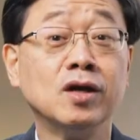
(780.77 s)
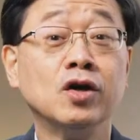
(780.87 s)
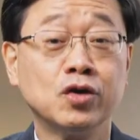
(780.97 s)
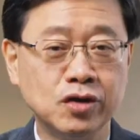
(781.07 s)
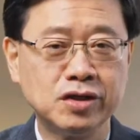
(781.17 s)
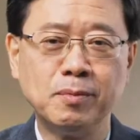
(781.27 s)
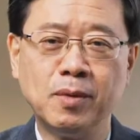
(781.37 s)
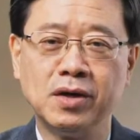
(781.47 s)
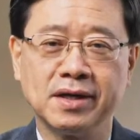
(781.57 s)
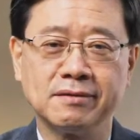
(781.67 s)
good
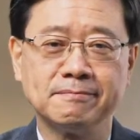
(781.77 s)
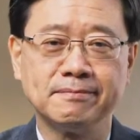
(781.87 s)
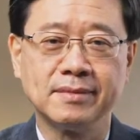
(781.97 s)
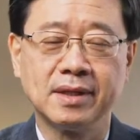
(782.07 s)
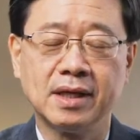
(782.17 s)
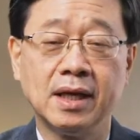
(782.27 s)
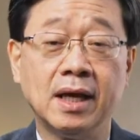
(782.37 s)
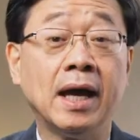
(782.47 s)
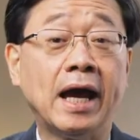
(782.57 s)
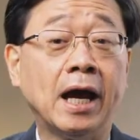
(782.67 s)
morning.
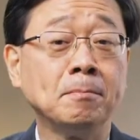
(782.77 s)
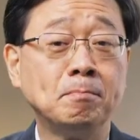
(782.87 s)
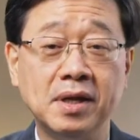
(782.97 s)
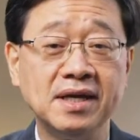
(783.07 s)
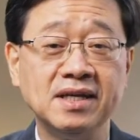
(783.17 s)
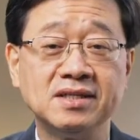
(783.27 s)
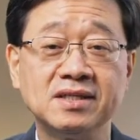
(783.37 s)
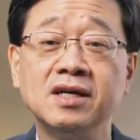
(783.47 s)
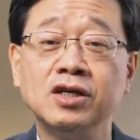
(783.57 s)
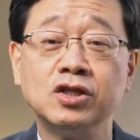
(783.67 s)
I'm pleased
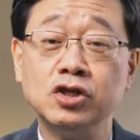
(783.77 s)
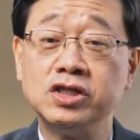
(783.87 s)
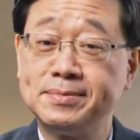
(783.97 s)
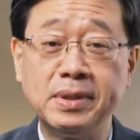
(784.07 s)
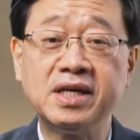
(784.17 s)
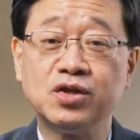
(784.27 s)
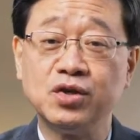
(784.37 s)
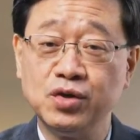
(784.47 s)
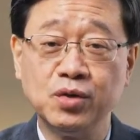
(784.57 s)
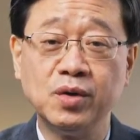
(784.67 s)
to speak to
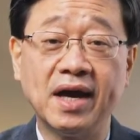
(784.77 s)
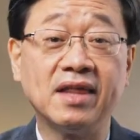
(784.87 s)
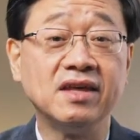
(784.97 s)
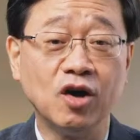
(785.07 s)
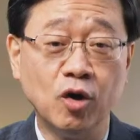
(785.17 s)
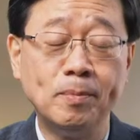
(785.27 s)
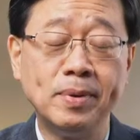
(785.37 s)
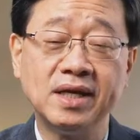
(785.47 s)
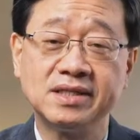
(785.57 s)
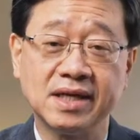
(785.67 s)
you at the
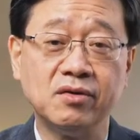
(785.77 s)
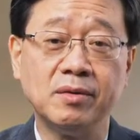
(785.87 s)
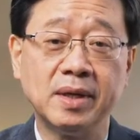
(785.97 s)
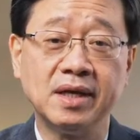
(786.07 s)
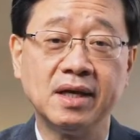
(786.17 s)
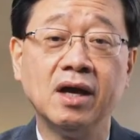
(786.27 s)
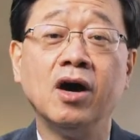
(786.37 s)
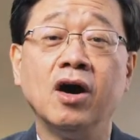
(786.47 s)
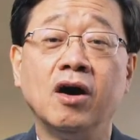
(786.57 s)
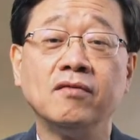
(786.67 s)
opening ceremony
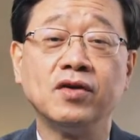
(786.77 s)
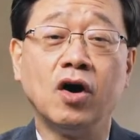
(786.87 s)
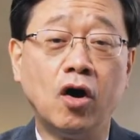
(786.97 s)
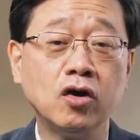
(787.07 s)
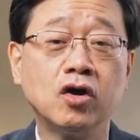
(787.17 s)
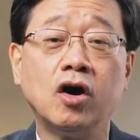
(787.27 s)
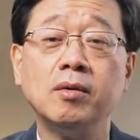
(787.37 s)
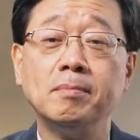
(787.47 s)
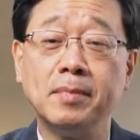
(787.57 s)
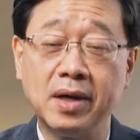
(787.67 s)
of the Hong
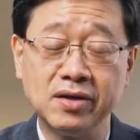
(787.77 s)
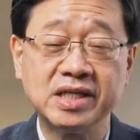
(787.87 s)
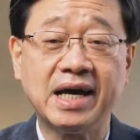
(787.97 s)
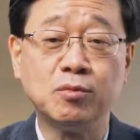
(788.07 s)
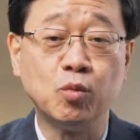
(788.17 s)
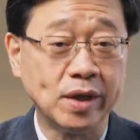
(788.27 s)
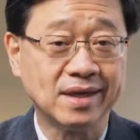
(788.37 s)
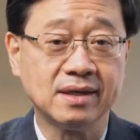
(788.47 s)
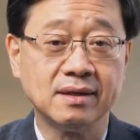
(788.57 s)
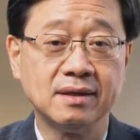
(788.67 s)
Kong Maritime
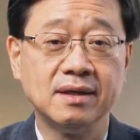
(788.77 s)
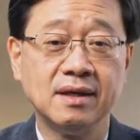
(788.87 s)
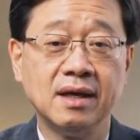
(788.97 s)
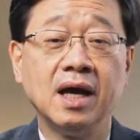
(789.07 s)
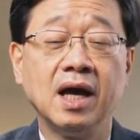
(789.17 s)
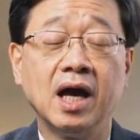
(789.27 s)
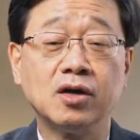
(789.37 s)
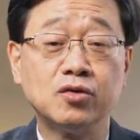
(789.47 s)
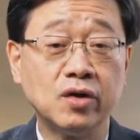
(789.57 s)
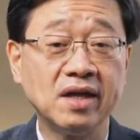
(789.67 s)
Week, a
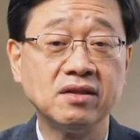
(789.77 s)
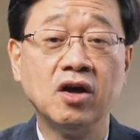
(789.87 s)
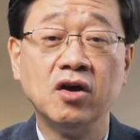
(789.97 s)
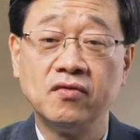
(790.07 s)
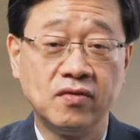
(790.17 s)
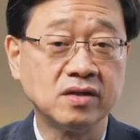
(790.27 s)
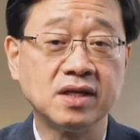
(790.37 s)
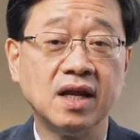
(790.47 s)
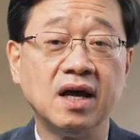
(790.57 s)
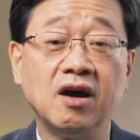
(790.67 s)
grand
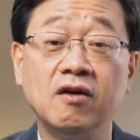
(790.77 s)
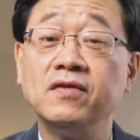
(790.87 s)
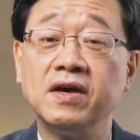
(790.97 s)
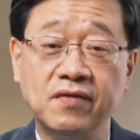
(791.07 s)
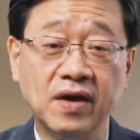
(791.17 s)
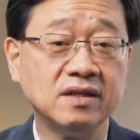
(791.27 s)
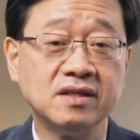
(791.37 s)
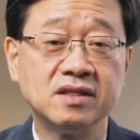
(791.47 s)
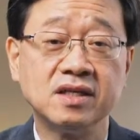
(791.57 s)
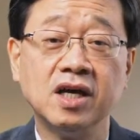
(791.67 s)
flotilla of events